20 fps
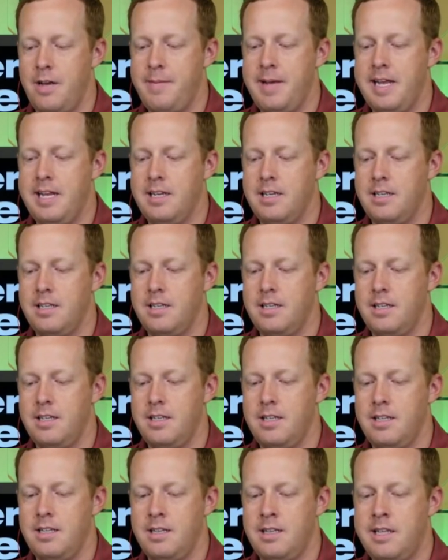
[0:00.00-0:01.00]
I mean,
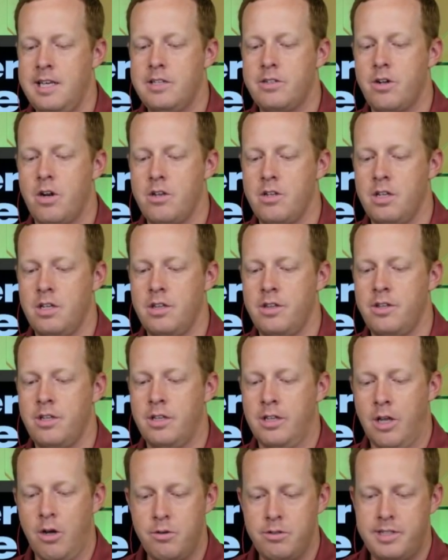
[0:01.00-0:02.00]
these are the
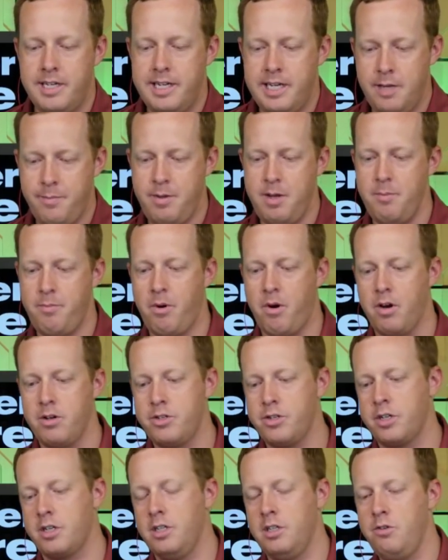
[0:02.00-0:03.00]
the low TDP
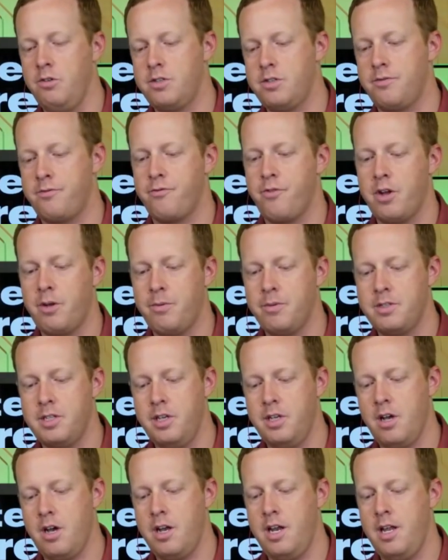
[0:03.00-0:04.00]
parts. You're going to lose some
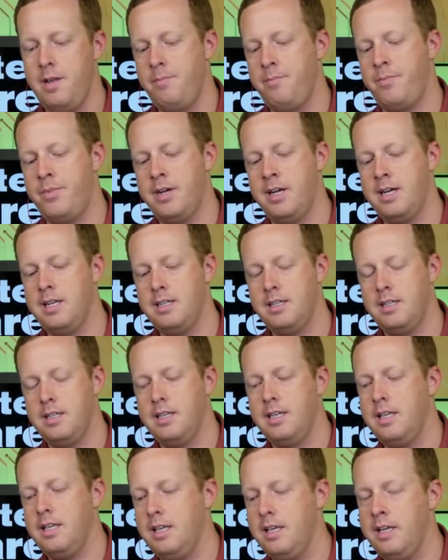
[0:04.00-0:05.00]
frequency on it, but
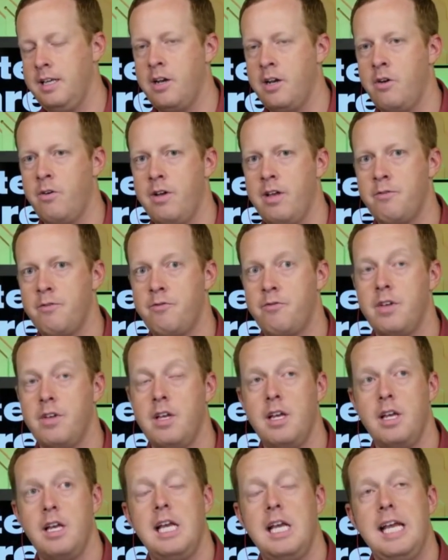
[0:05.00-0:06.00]
mm-hmm. you know if
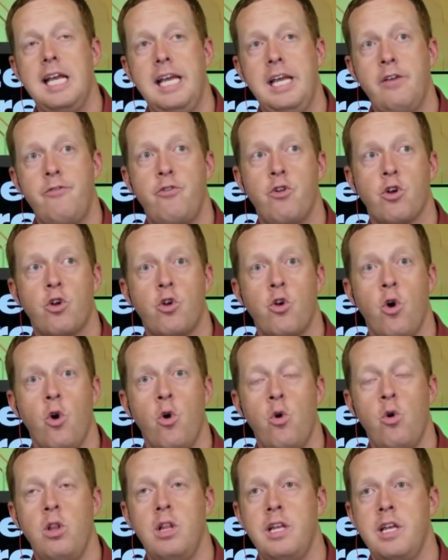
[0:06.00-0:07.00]
if your
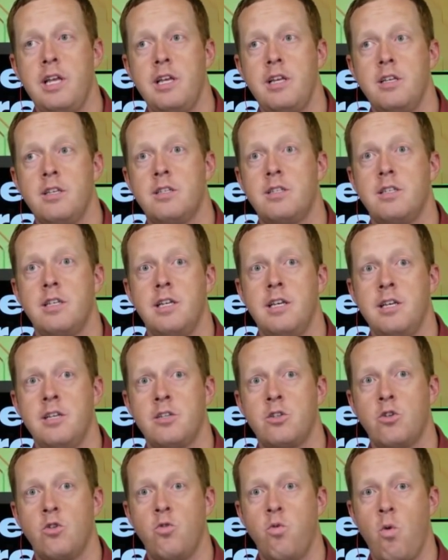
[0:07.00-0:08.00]
goal is
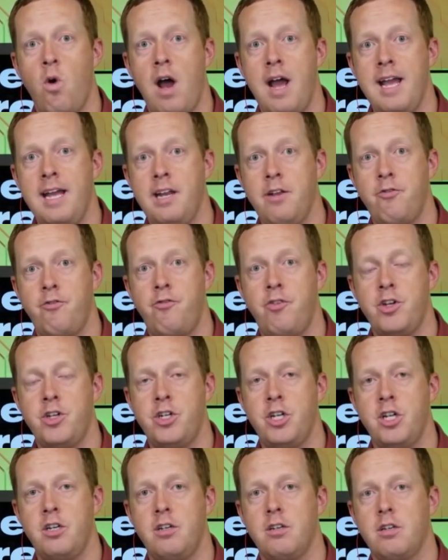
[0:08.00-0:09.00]
is quiet,
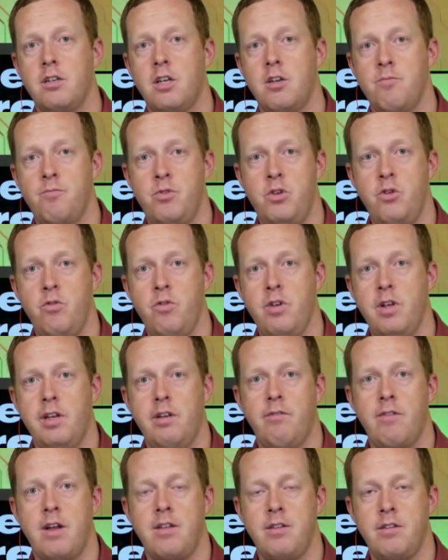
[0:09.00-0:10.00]
efficient
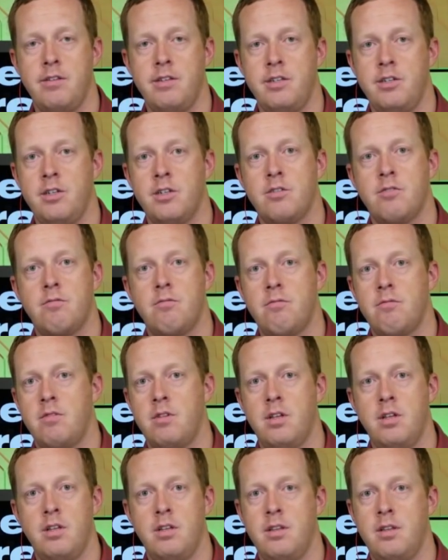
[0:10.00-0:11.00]
computing rather than just
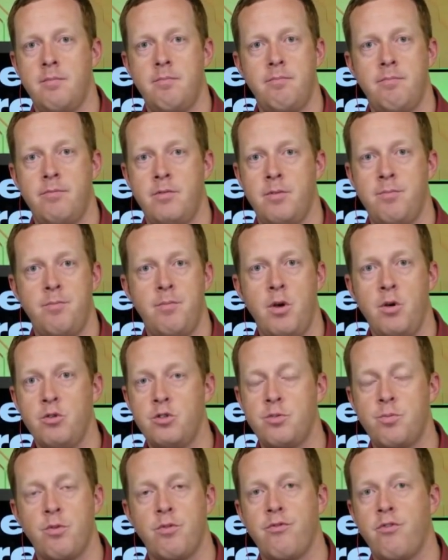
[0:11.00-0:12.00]
the the the
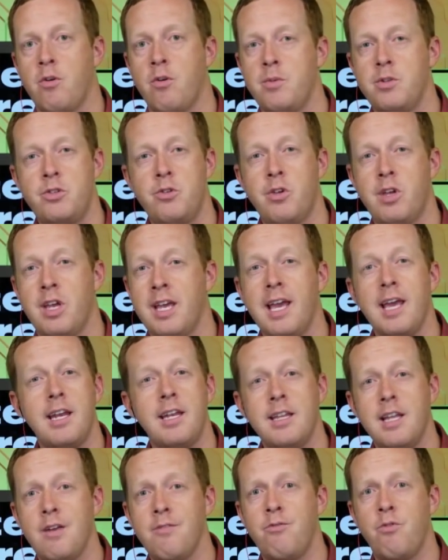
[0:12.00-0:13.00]
most performance you can
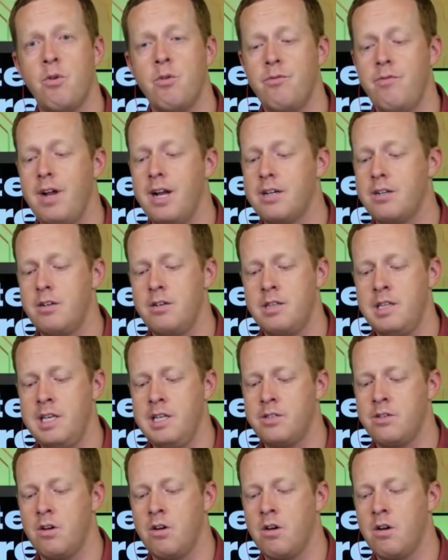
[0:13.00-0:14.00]
get in that form factor,
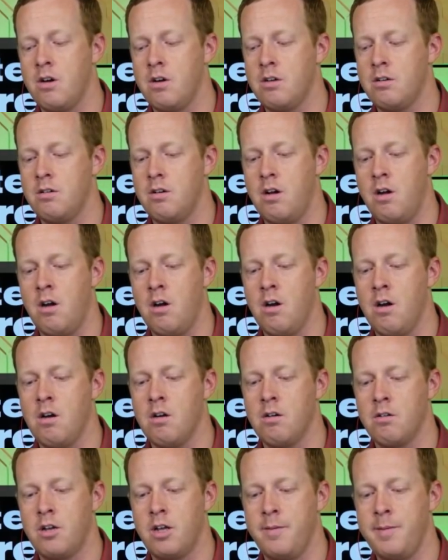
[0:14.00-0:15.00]
these are
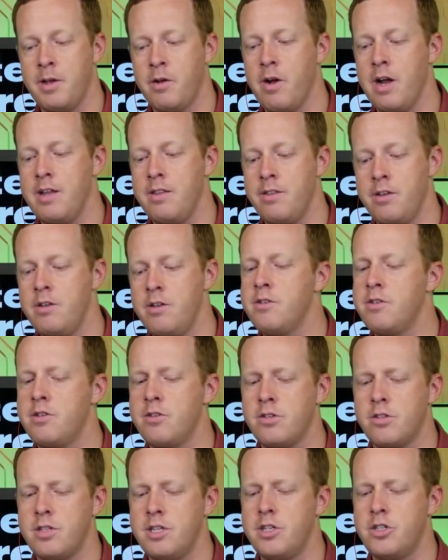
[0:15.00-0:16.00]
are going to be great. These
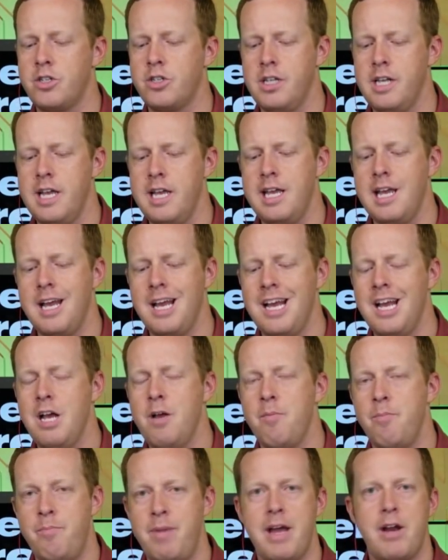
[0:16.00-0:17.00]
are essentially
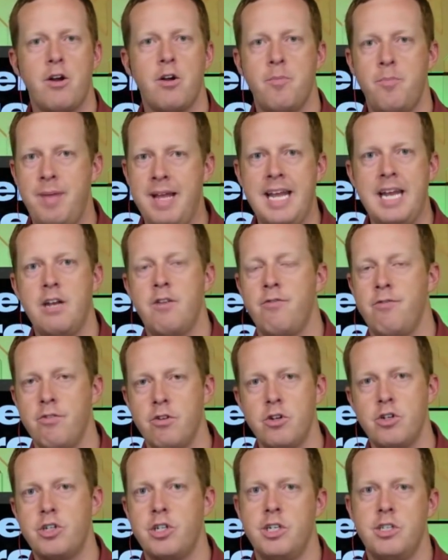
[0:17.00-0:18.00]
better binned
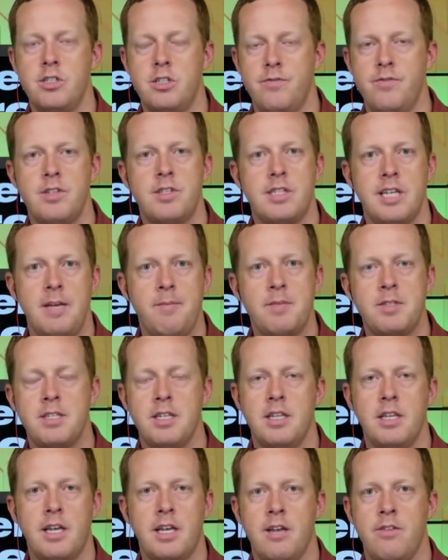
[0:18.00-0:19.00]
versions of the same
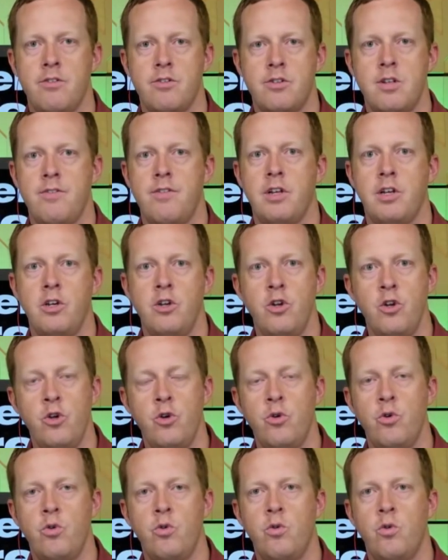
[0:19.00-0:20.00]
silicon. There's nothing
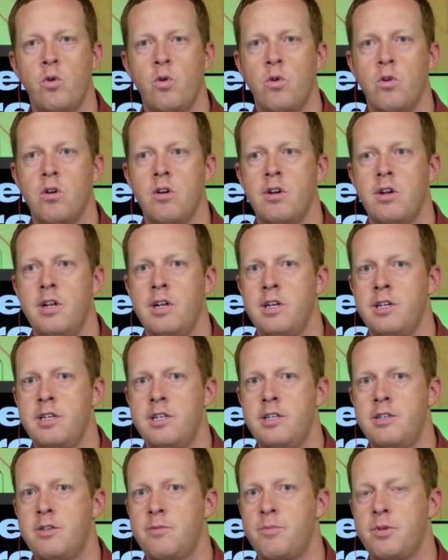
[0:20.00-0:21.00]
new or uh,
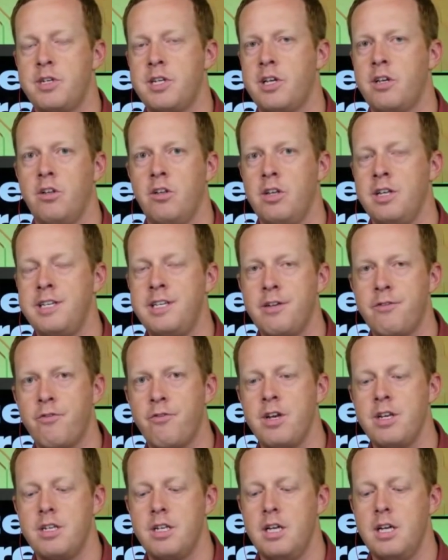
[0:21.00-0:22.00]
particularly
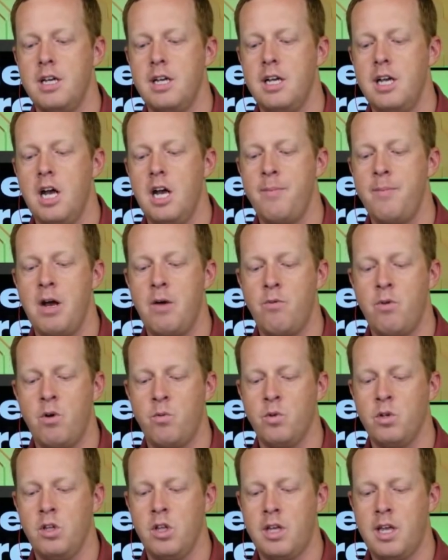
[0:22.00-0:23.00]
different about
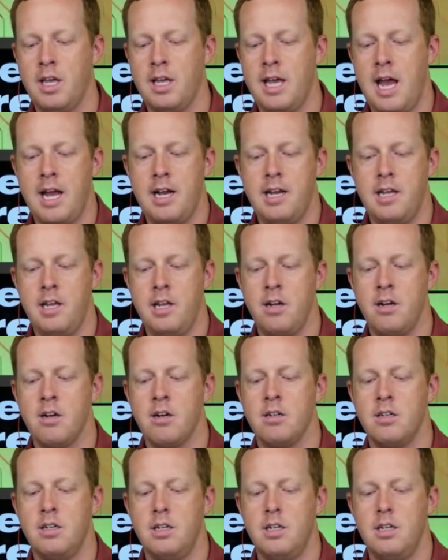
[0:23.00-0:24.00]
what we're looking at
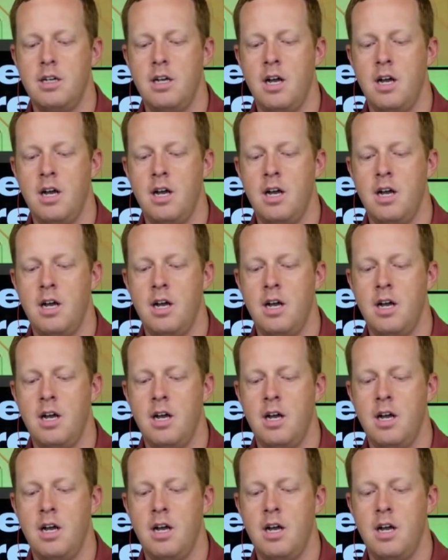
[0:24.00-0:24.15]
here.